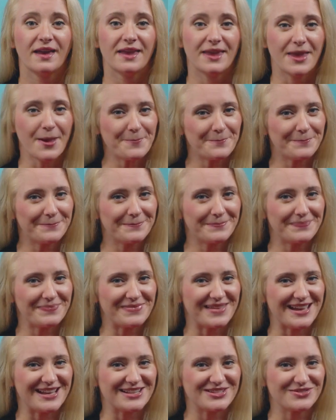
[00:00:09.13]
Yep,
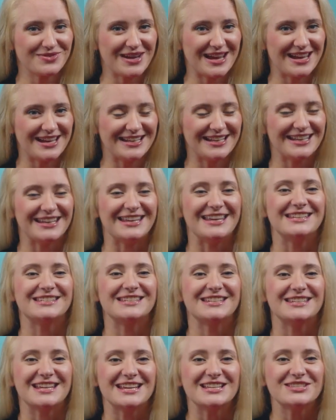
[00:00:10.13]
that's right. In
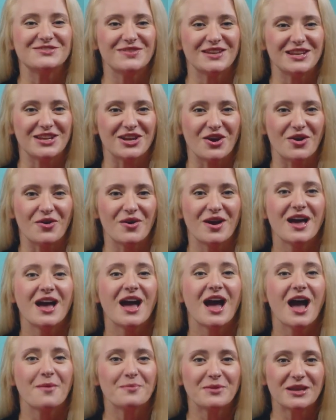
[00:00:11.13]
today's video,
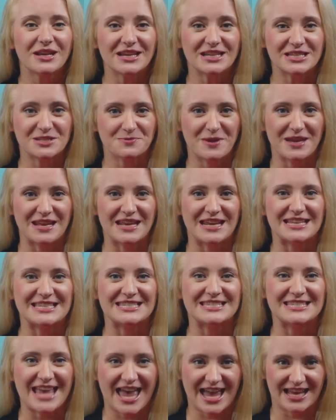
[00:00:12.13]
I'm going to explain
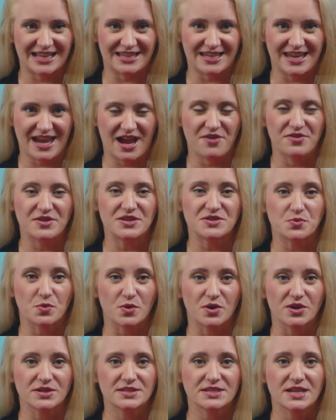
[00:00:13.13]
exactly how this
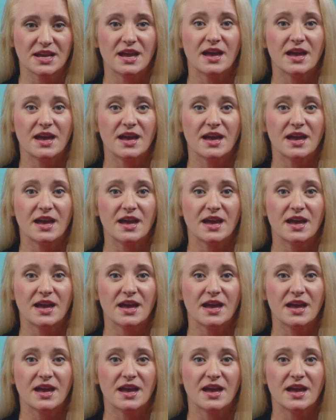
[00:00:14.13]
works